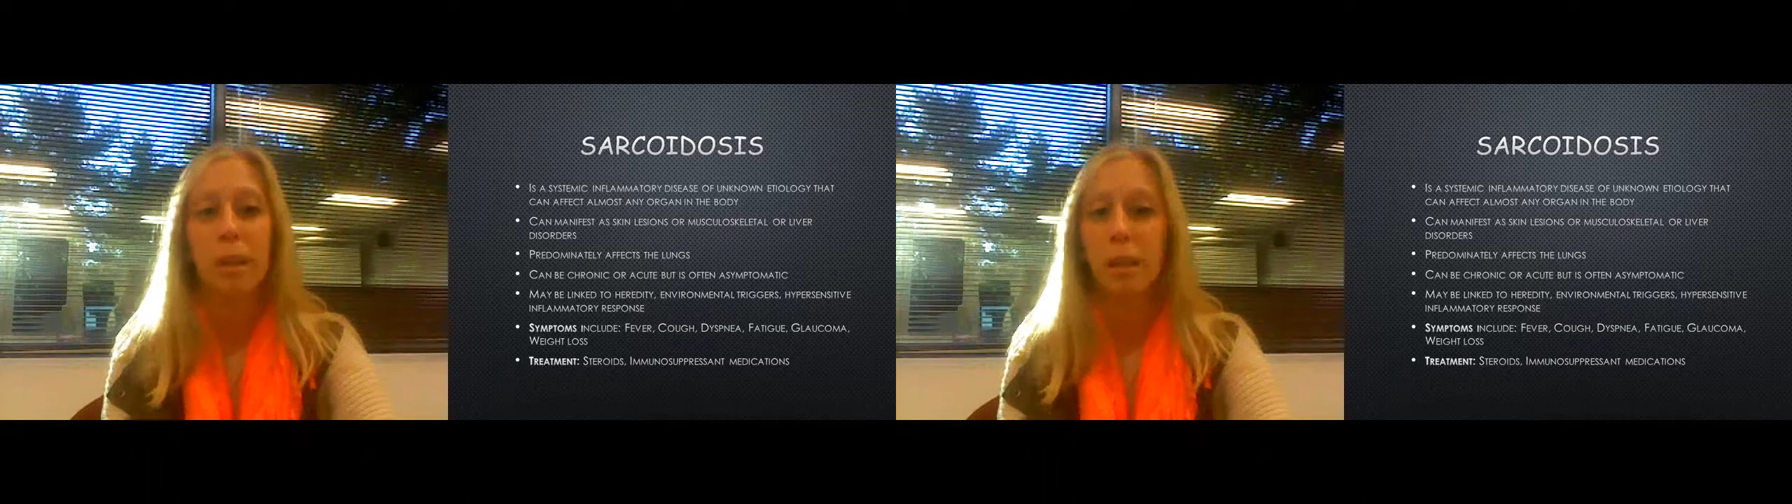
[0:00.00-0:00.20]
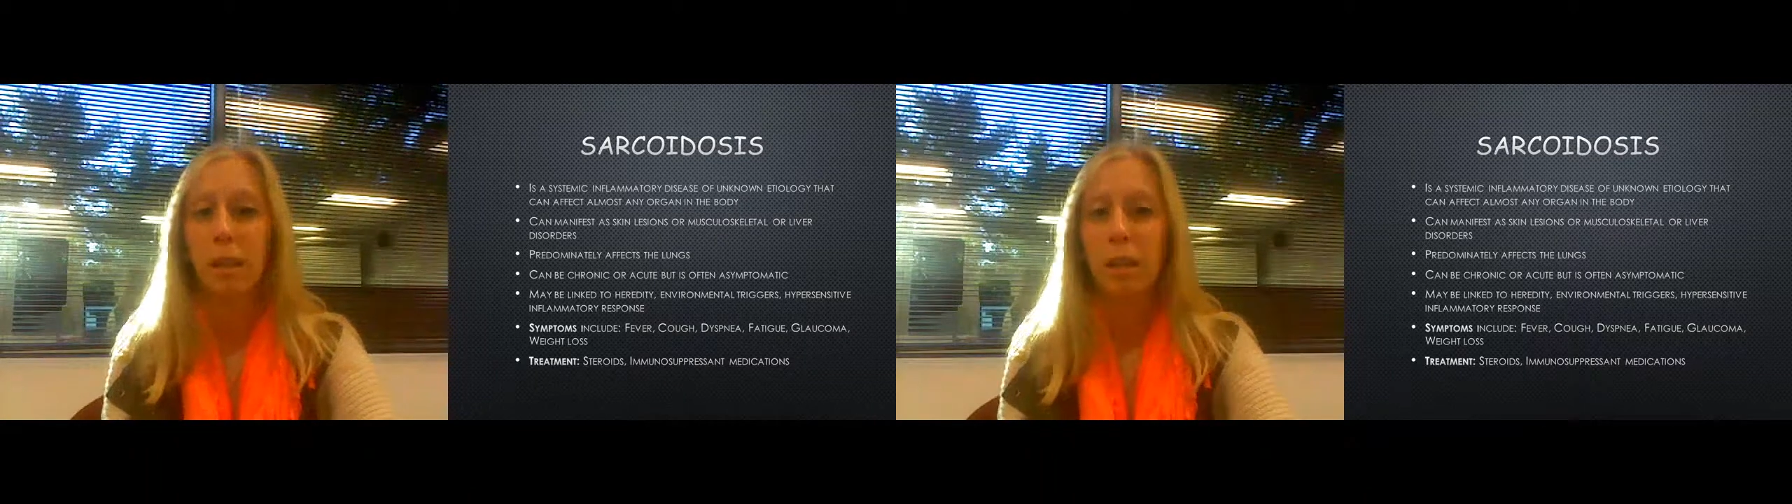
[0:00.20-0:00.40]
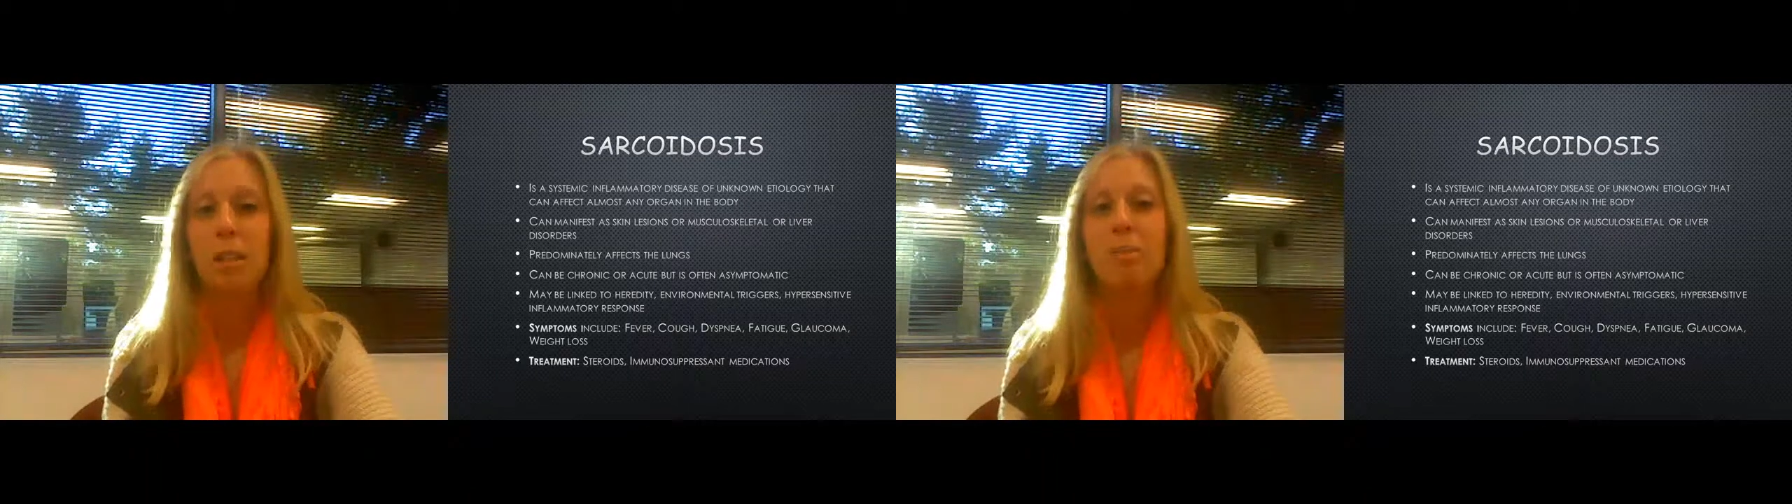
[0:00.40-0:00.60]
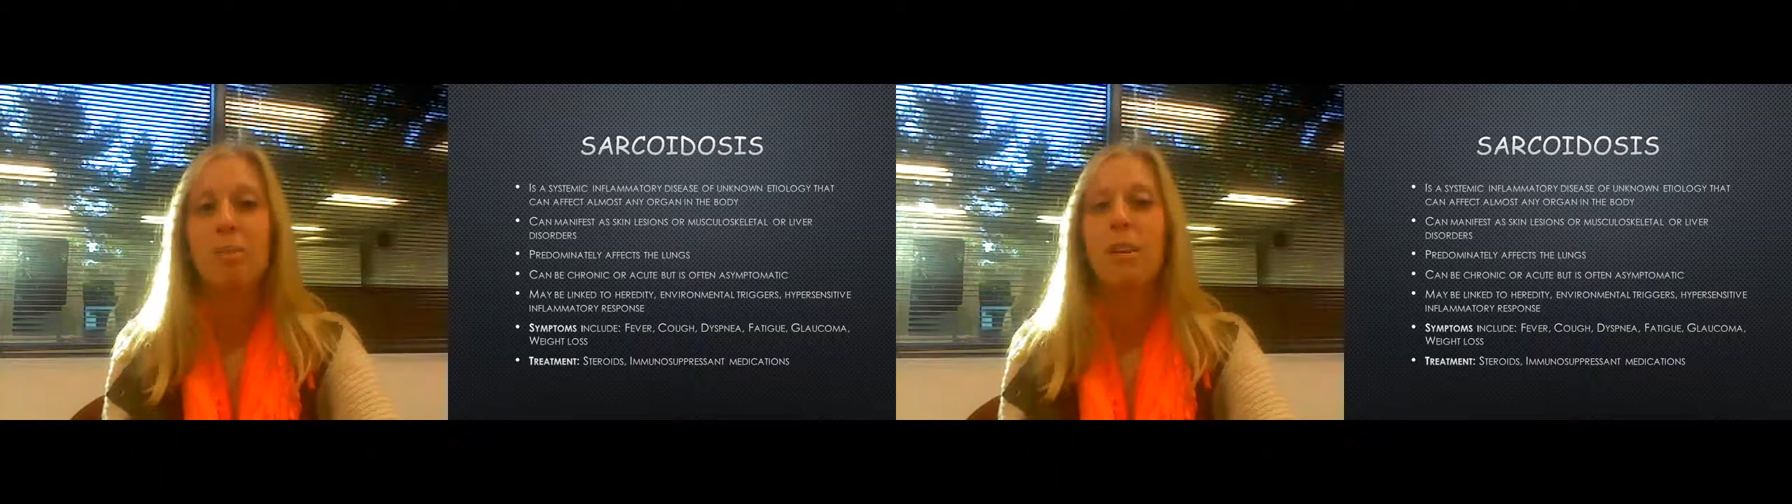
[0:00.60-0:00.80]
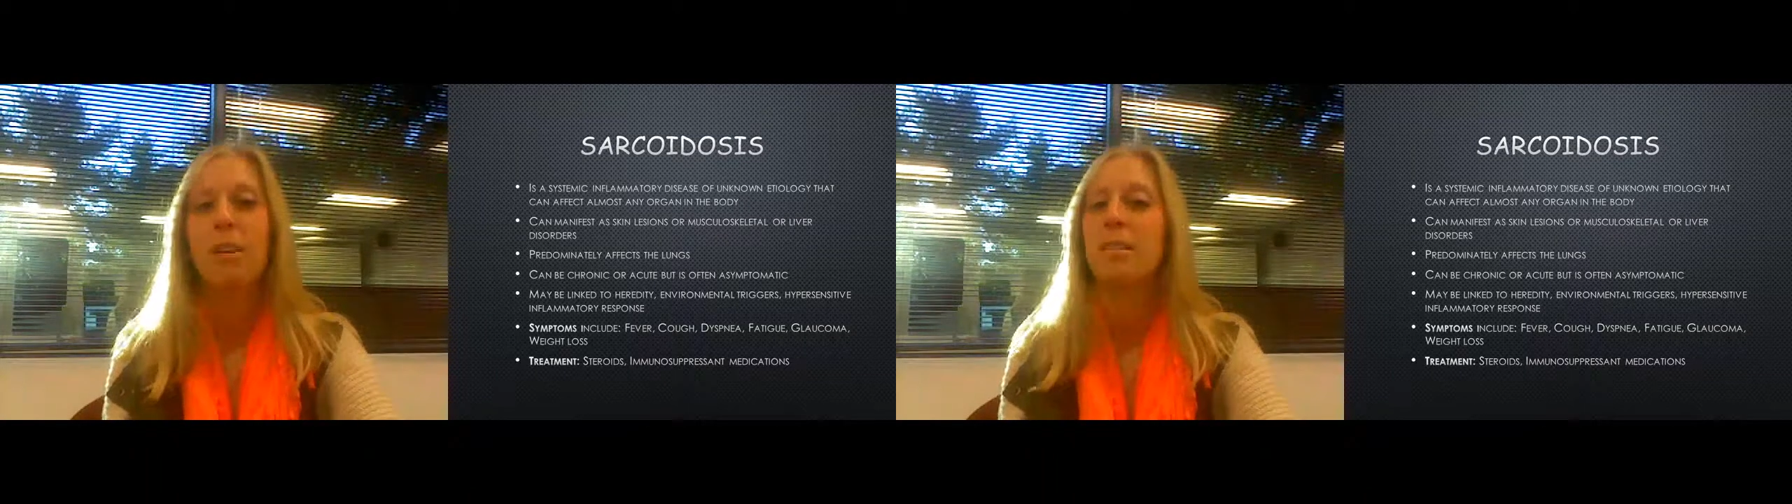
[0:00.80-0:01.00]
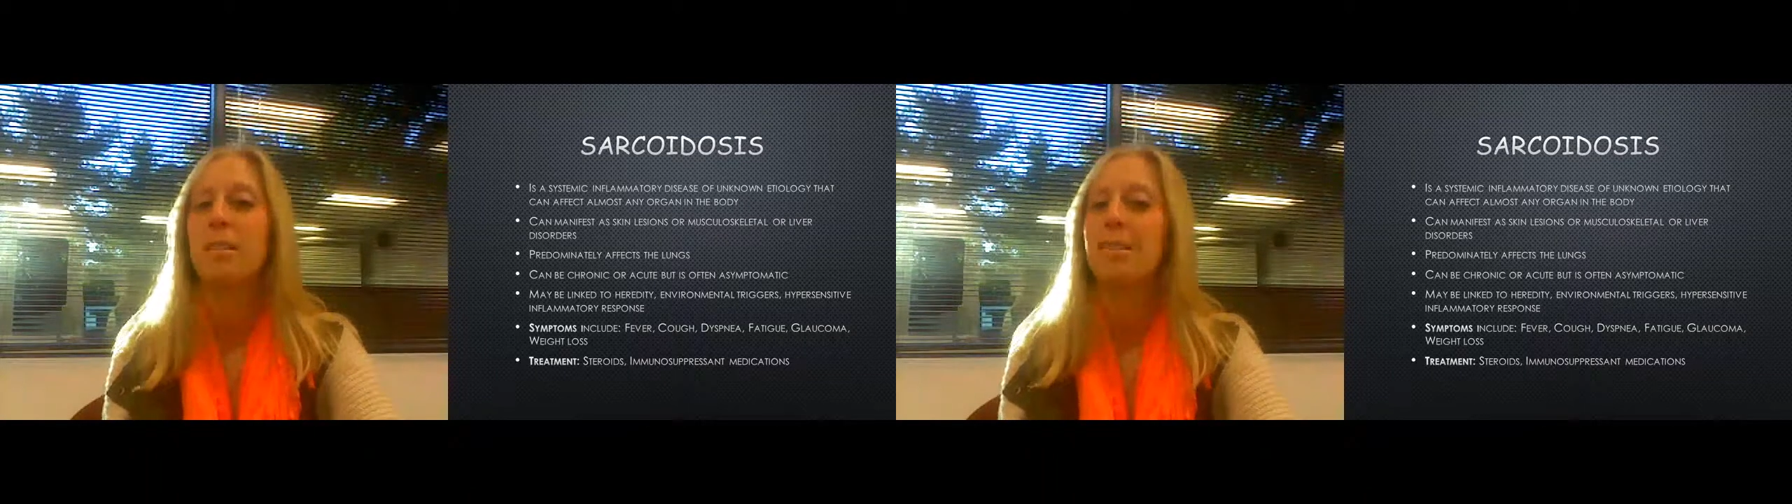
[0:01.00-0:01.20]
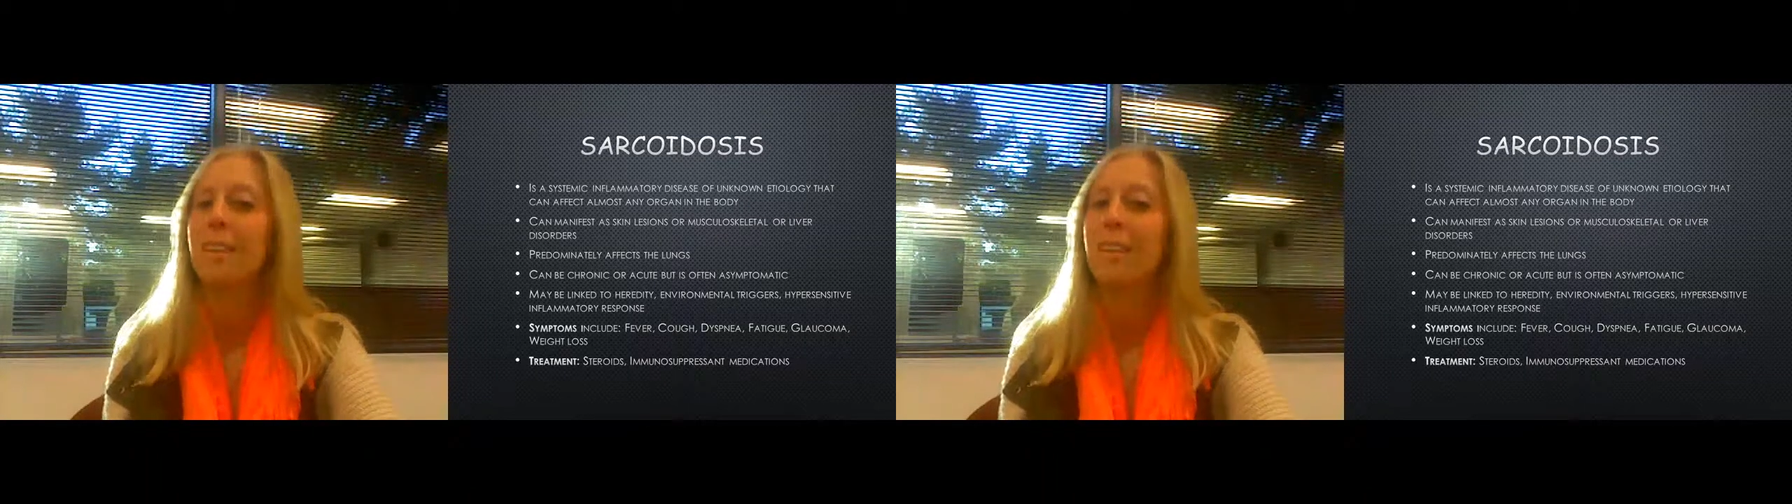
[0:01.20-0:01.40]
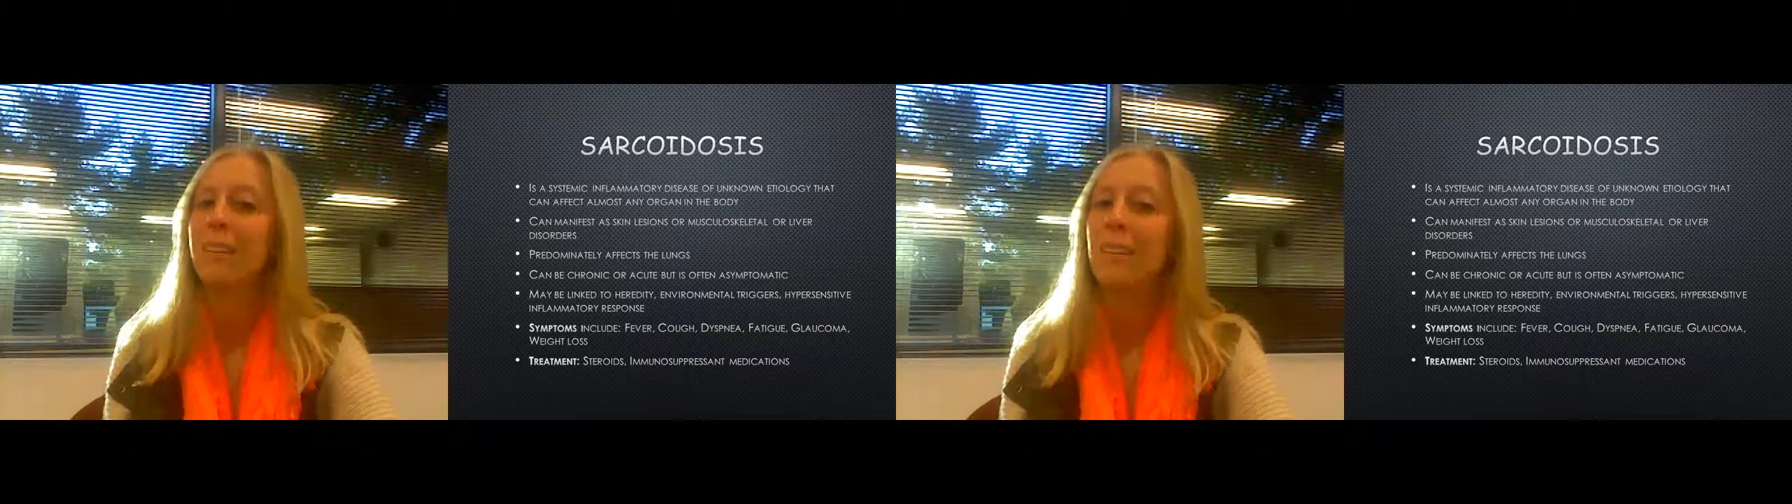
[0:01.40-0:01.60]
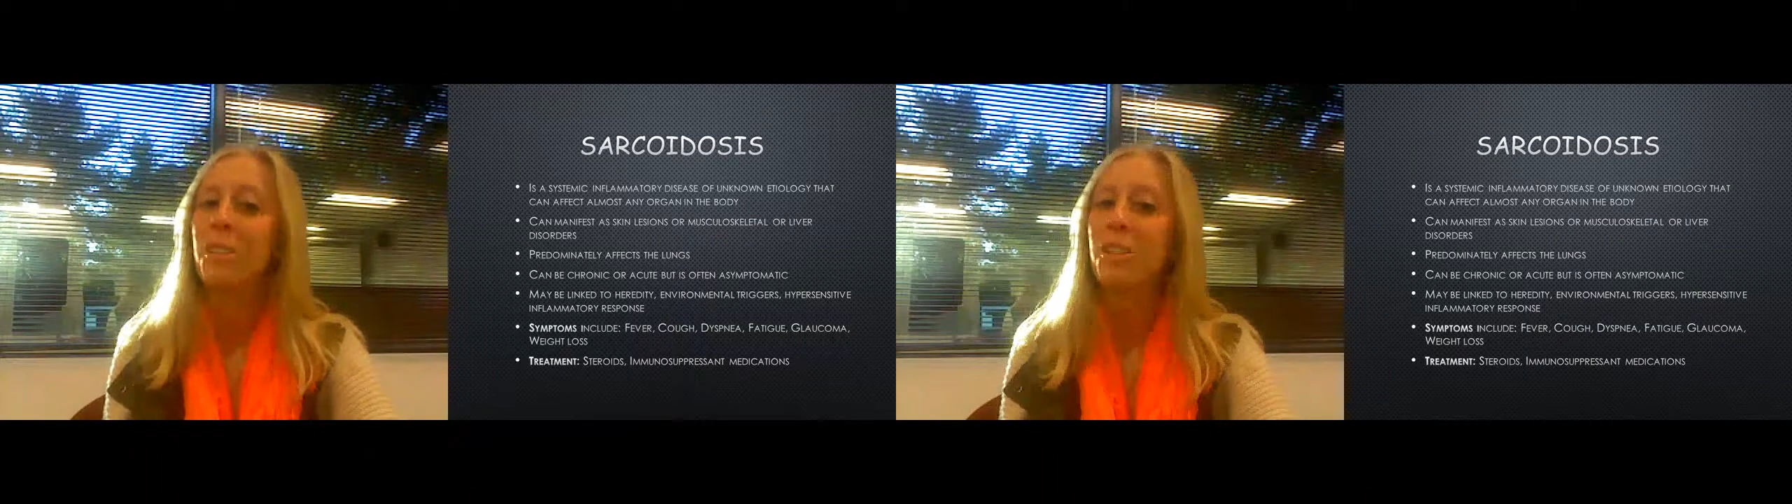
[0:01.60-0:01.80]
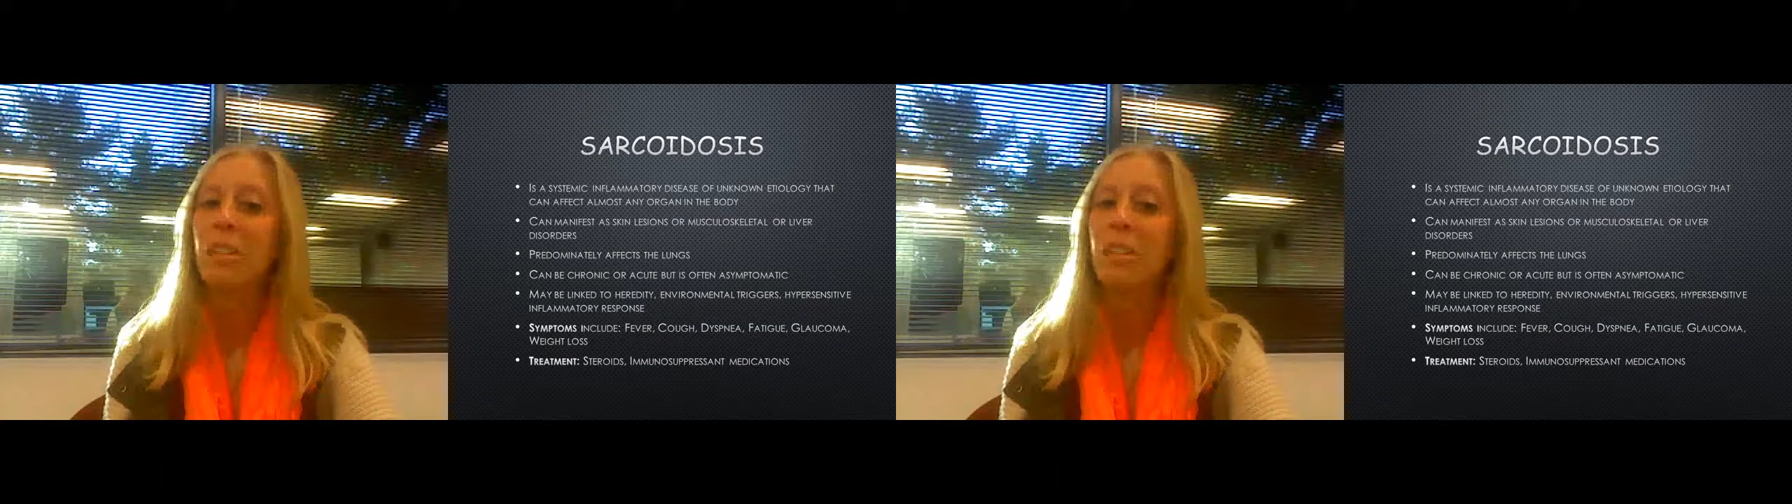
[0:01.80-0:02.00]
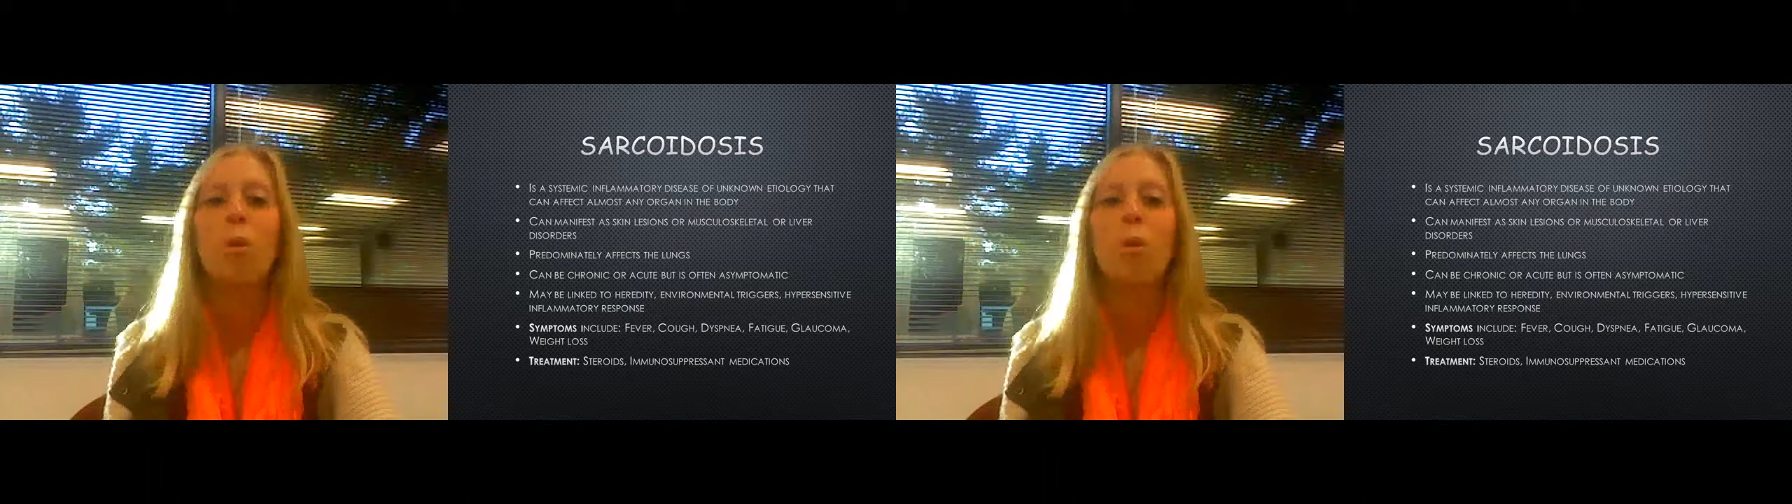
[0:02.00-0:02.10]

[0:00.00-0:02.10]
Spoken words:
It can manifest as a skin lesion